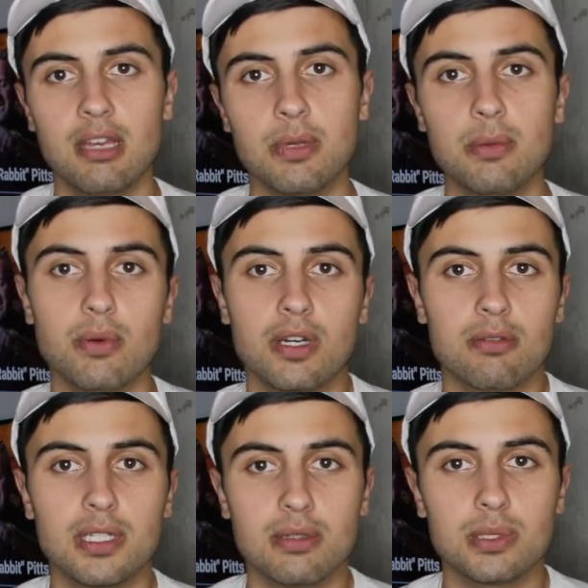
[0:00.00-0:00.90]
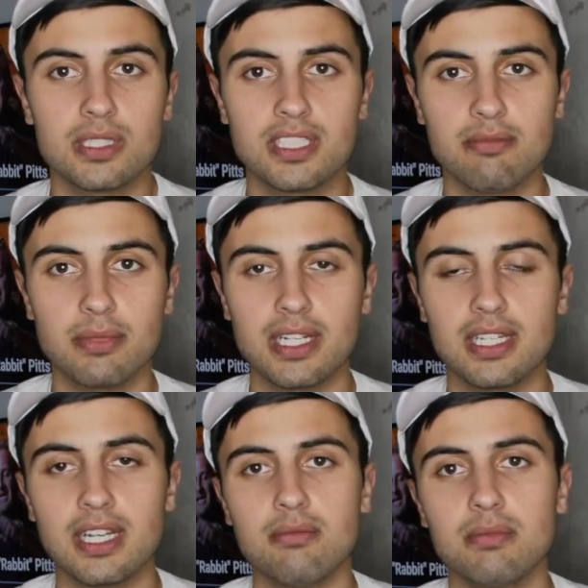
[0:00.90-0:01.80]
people want to be able to save money
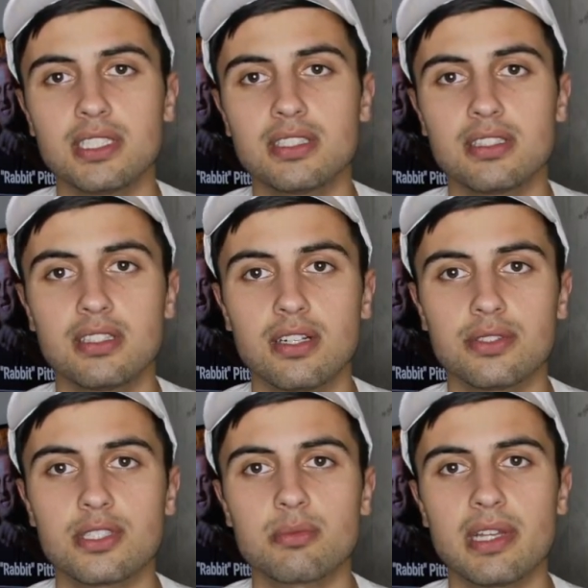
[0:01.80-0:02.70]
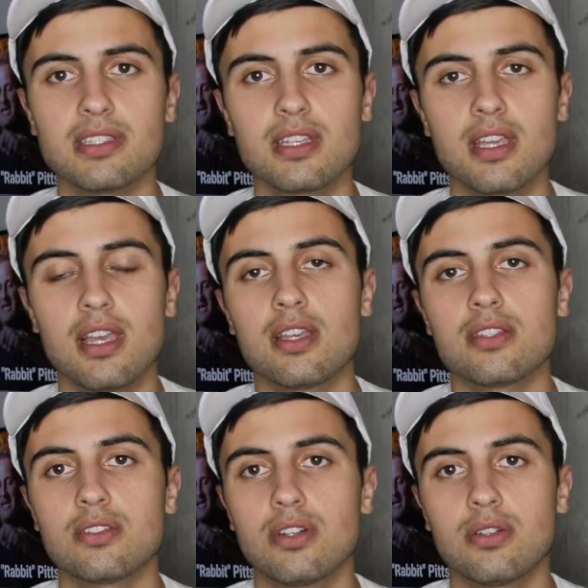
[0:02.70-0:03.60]
on because it's a large expense.
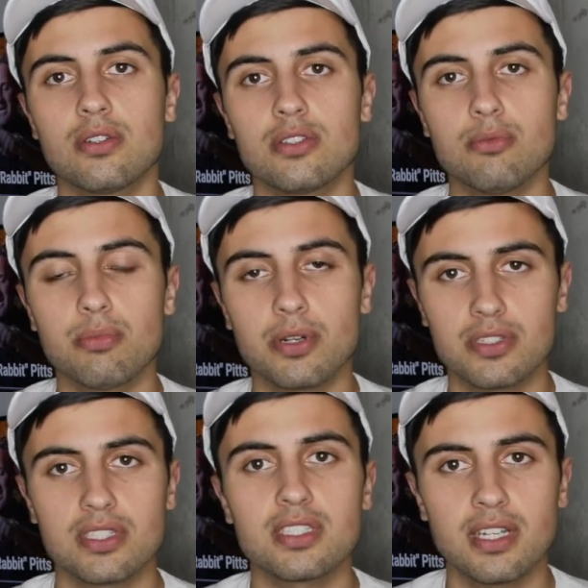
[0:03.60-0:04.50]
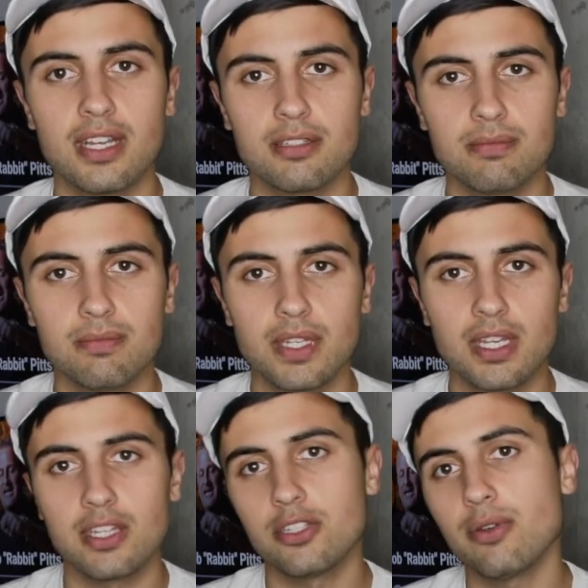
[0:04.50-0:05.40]
So you purchase an item,
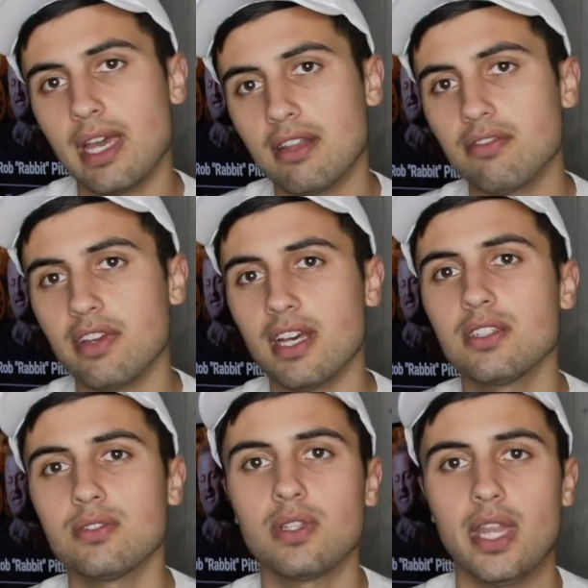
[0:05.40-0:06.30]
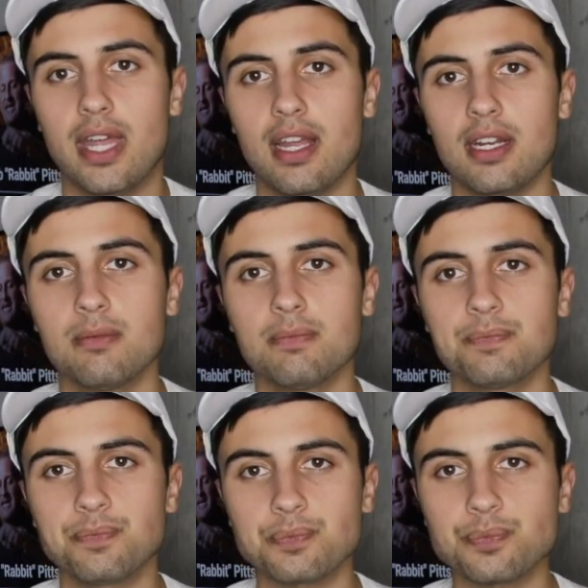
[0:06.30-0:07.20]
you add value to that item.
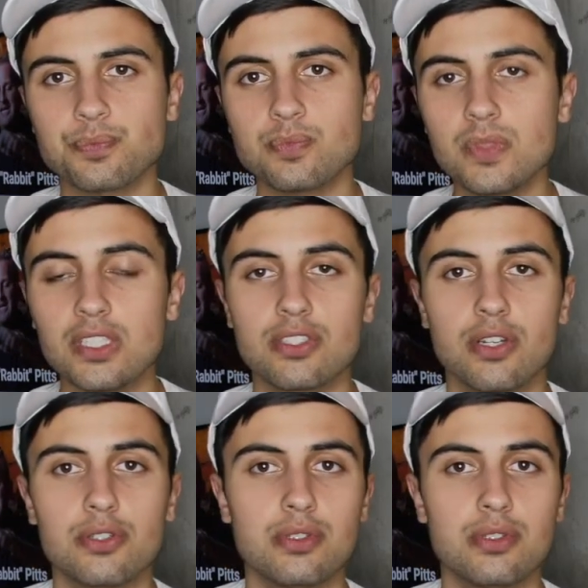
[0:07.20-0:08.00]
So you